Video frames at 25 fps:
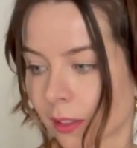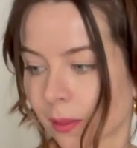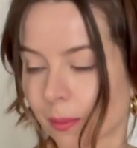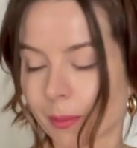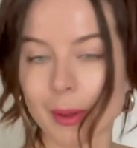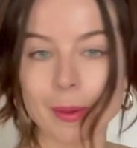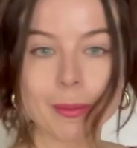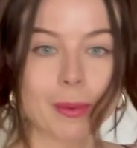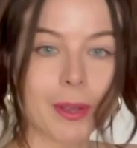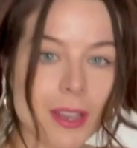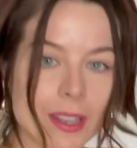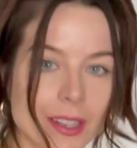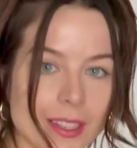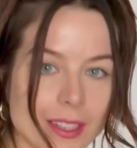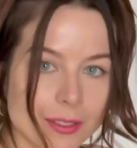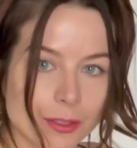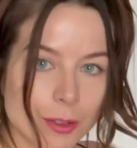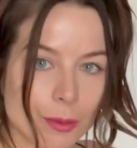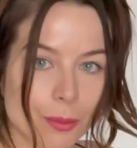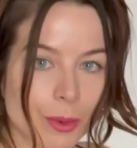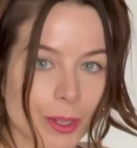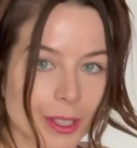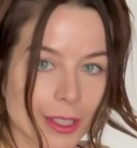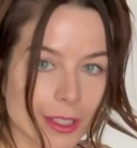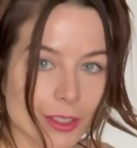Maybe I'd even
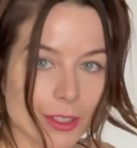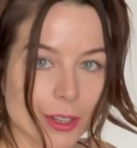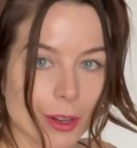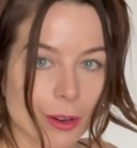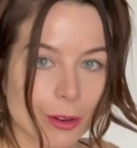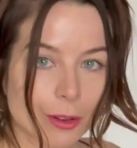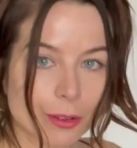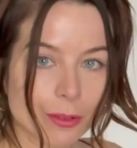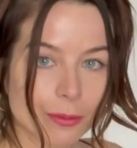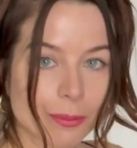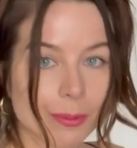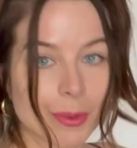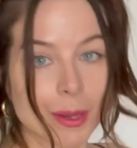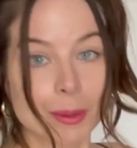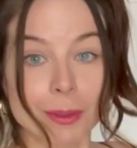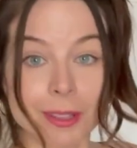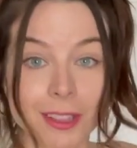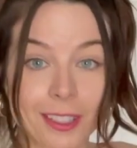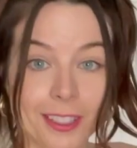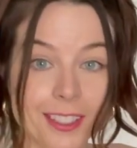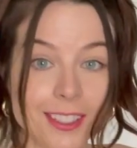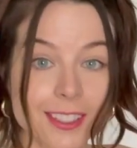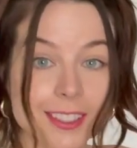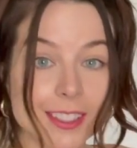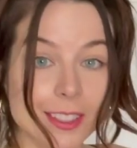bring a tote. Maybe
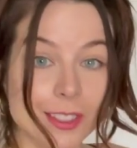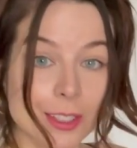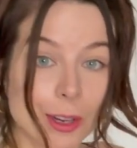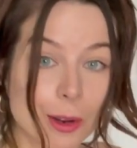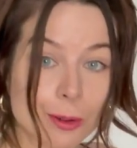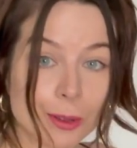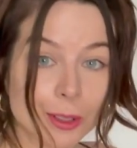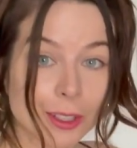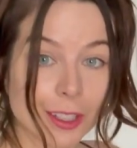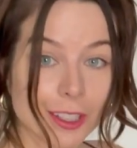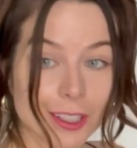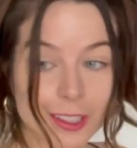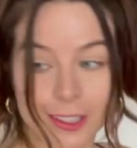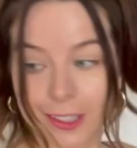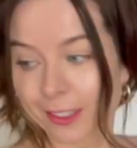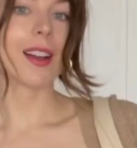this is a tote look.